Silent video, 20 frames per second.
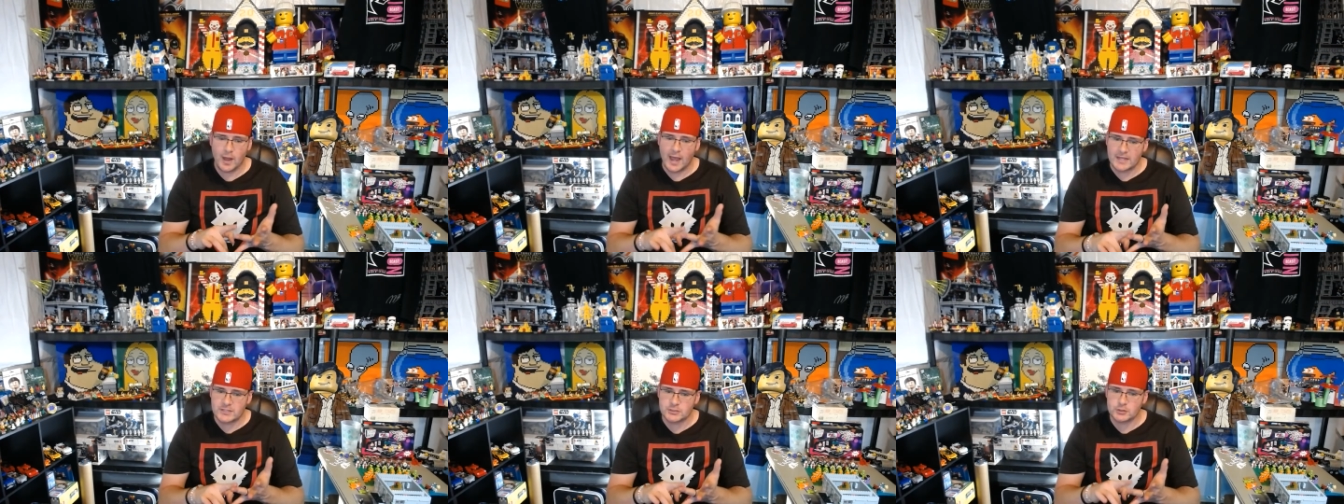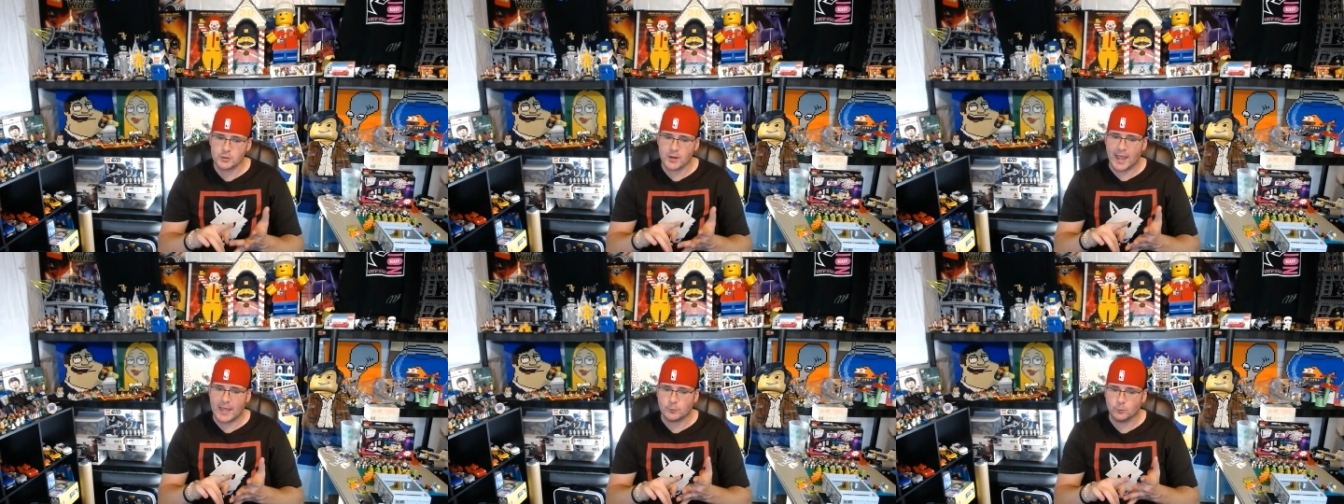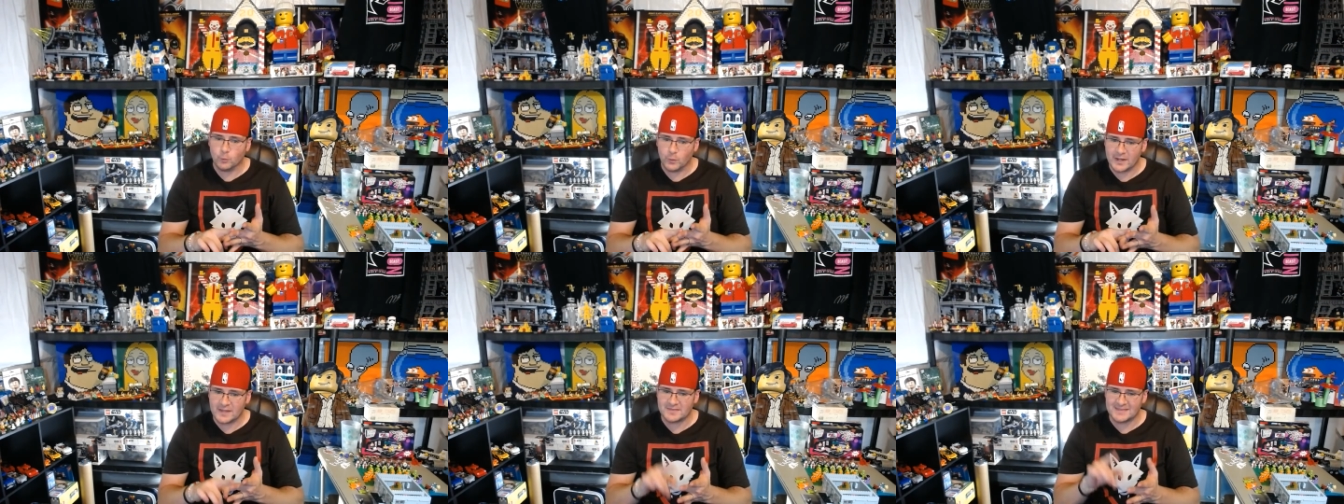enter, and
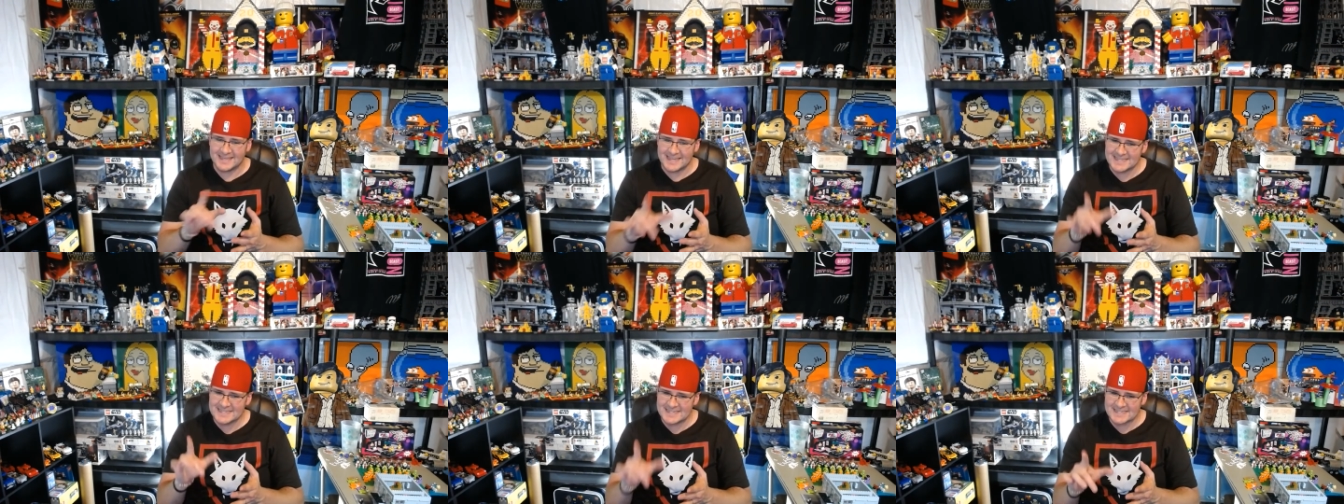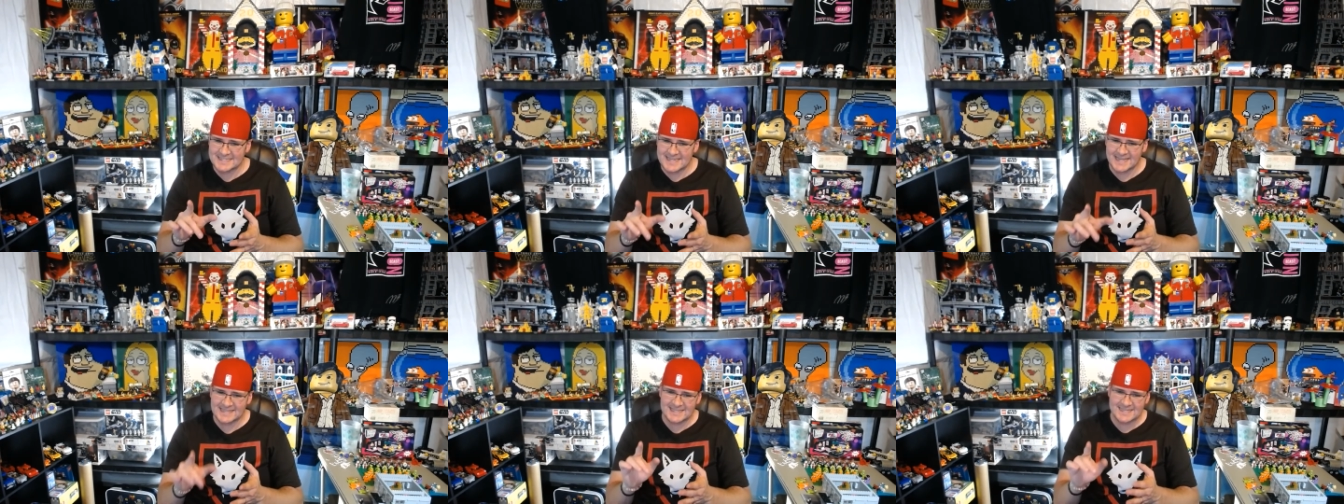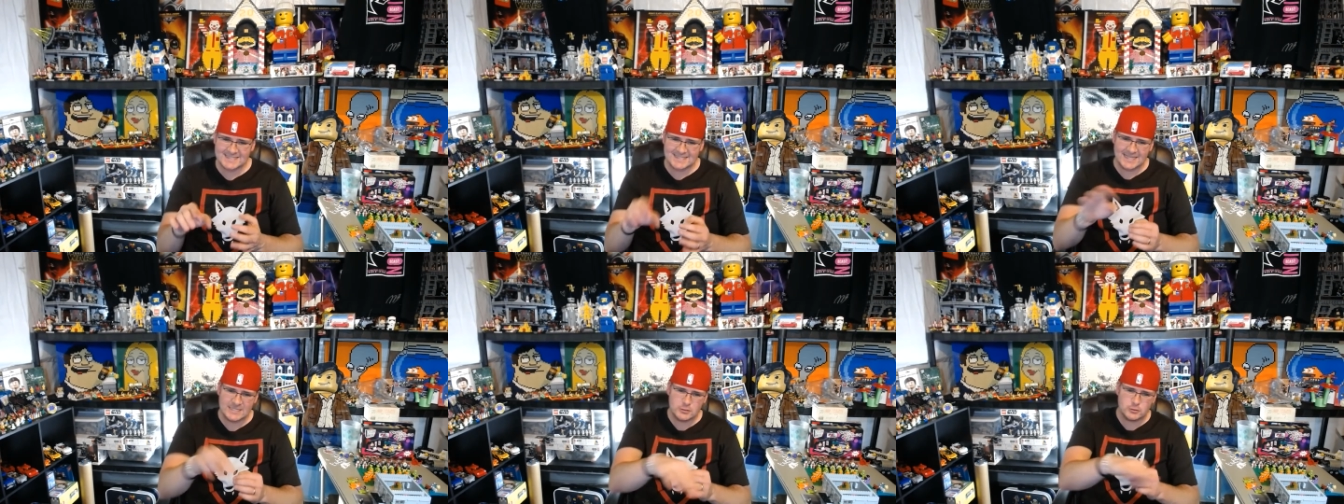win the easiest
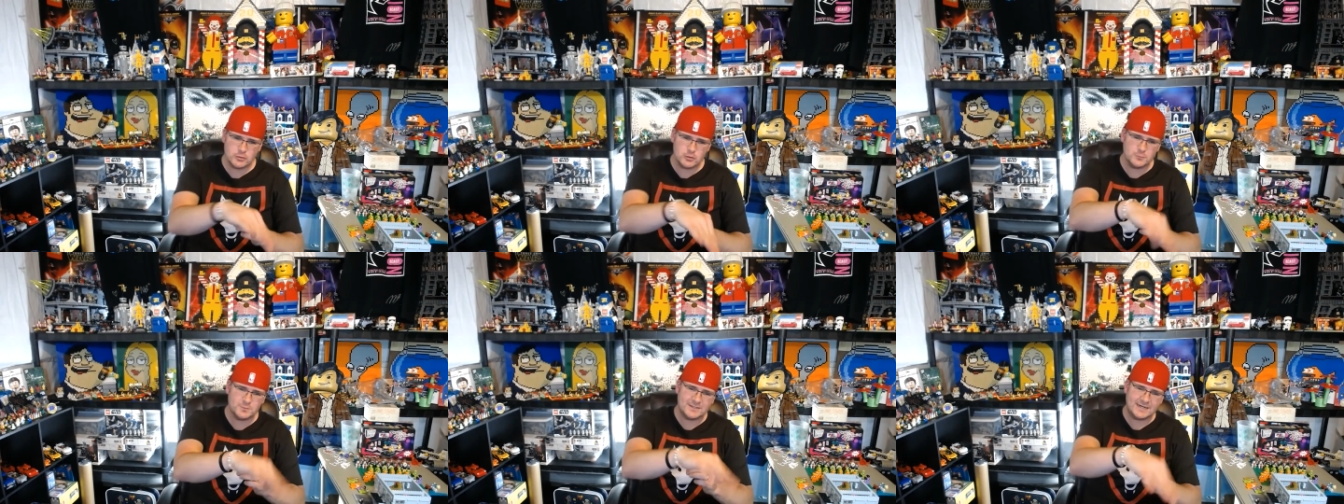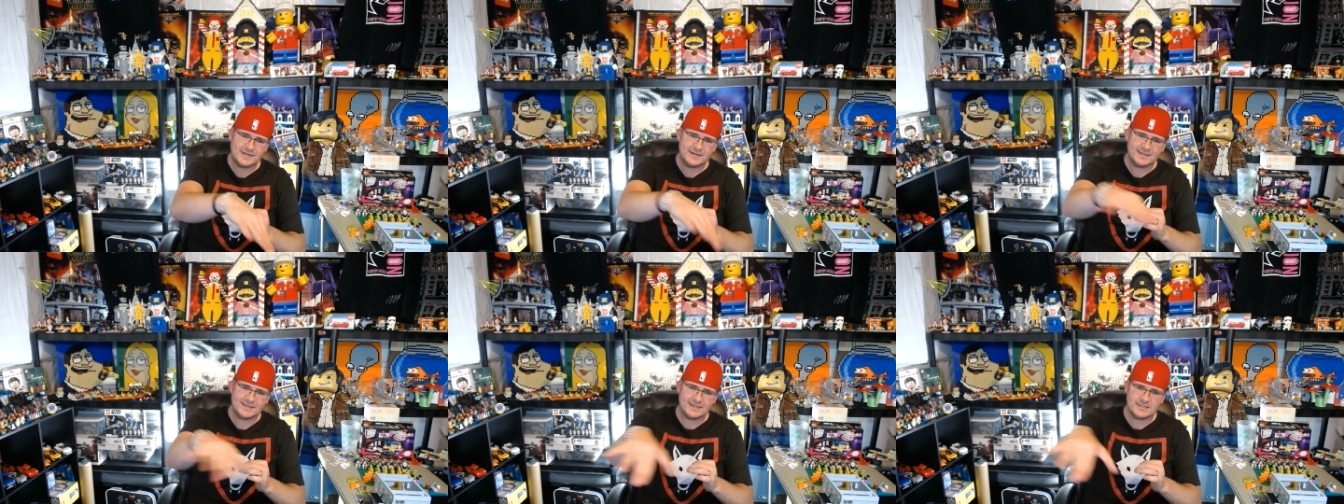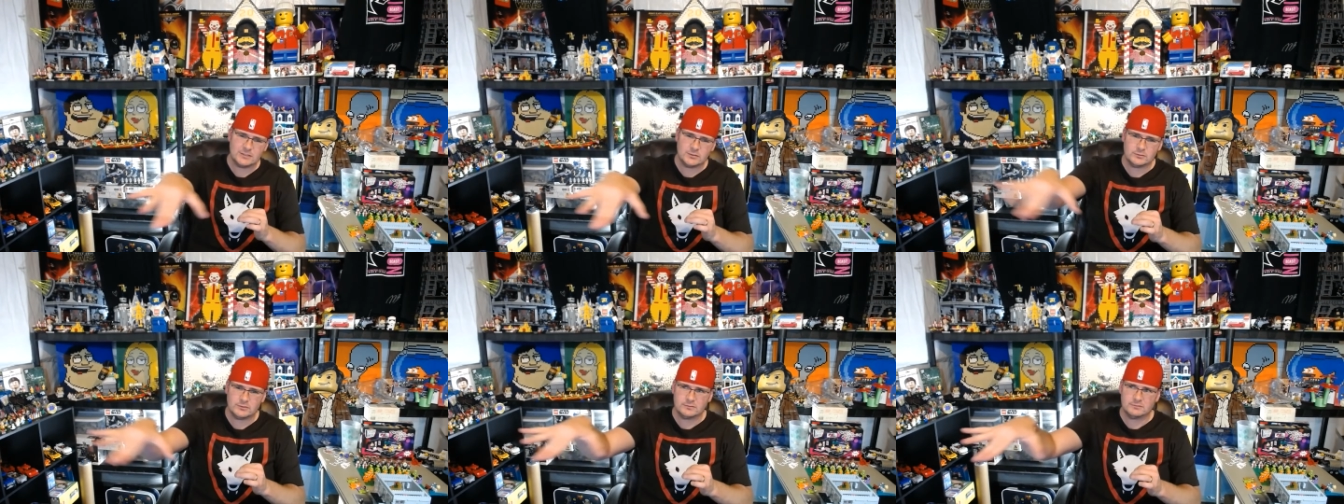contest on YouTube today to get
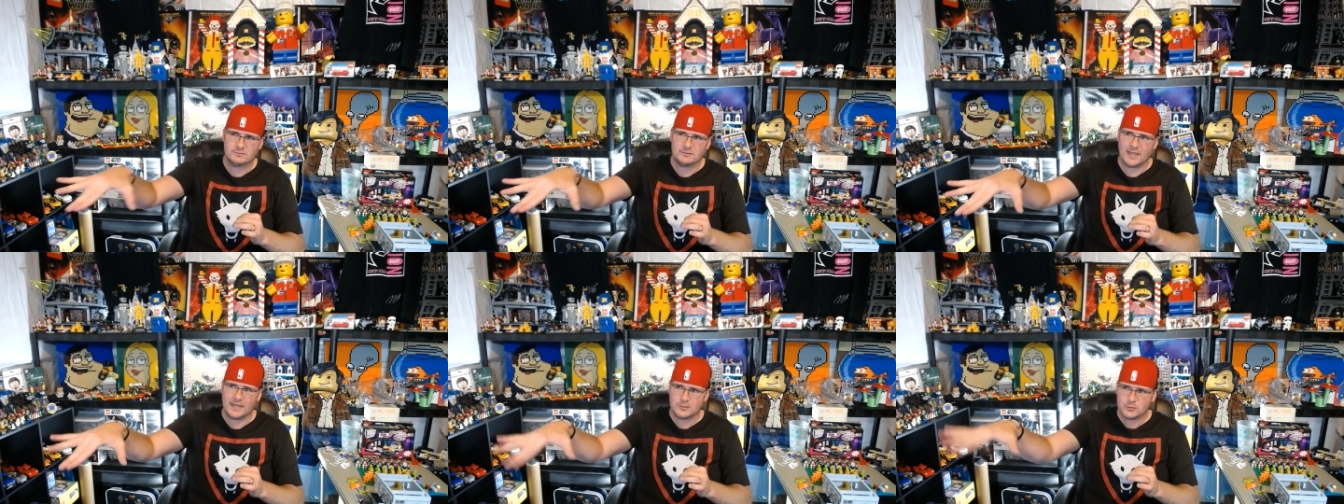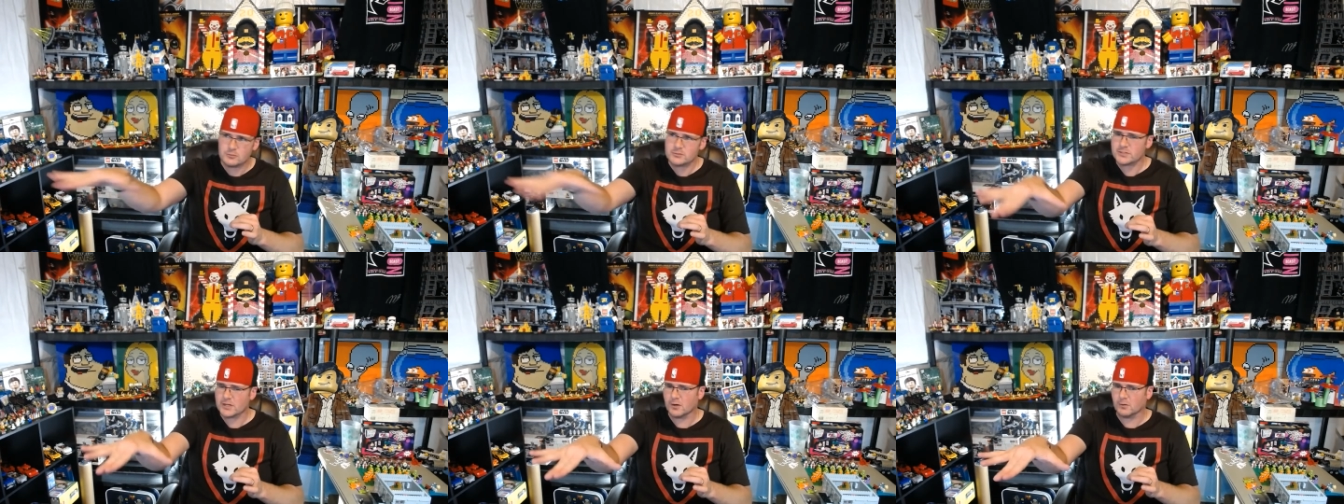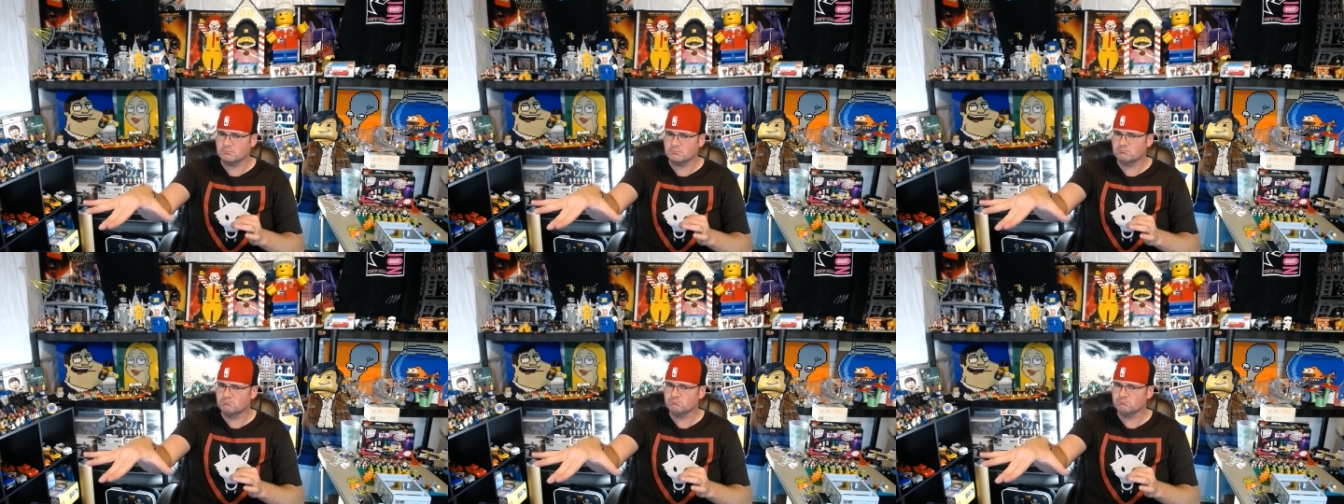in and do so?